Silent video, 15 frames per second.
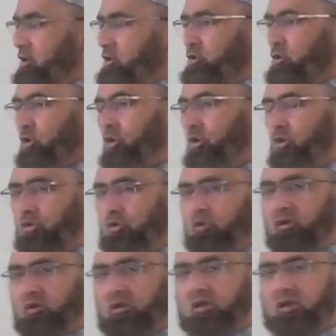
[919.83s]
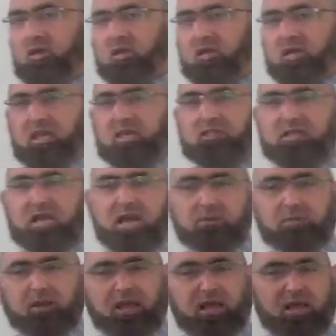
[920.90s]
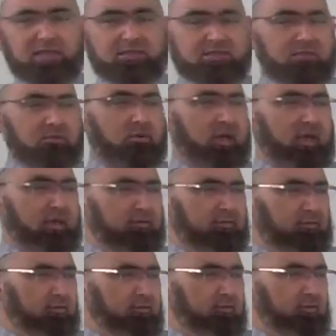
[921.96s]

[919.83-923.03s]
So he, Jabir, asked his wife